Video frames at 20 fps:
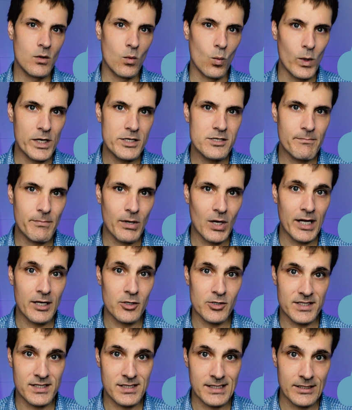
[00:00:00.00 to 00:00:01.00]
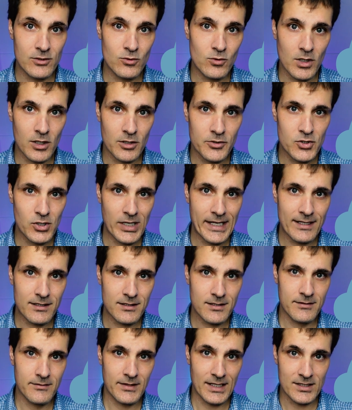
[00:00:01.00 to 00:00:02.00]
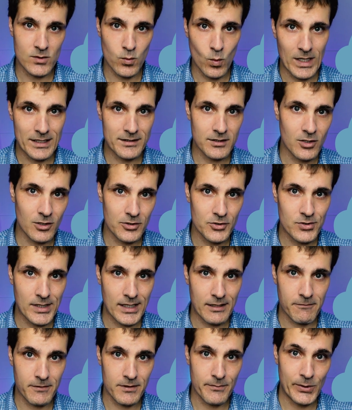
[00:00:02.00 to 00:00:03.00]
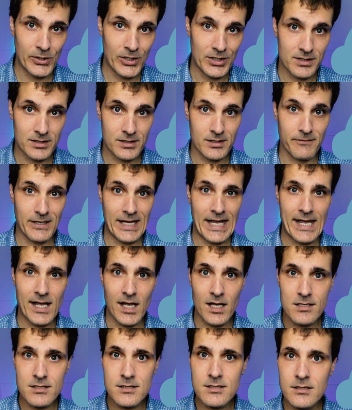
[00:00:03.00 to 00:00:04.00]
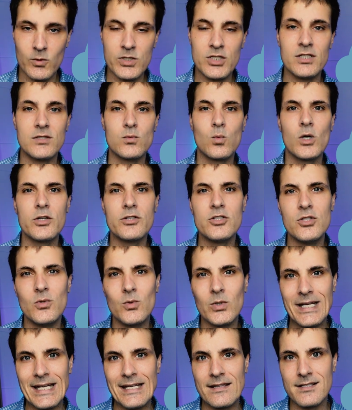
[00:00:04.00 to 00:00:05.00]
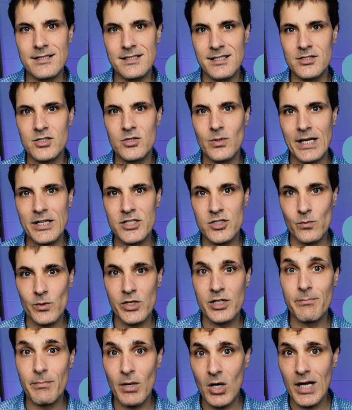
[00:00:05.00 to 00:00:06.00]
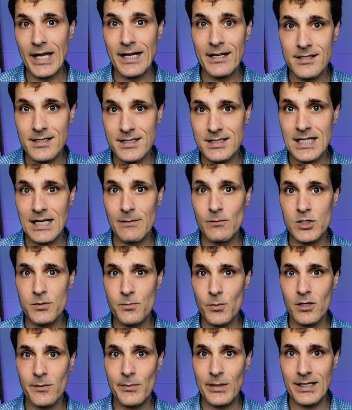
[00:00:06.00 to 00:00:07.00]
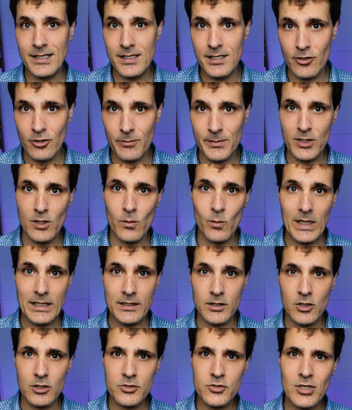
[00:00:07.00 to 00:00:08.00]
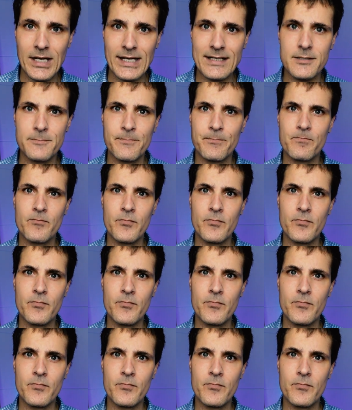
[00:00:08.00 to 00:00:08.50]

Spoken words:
When you buy on a single contract, that's one contract for the purchase of a house, which is what you will get in the situation where you're buying an established property, it'll be on one contract,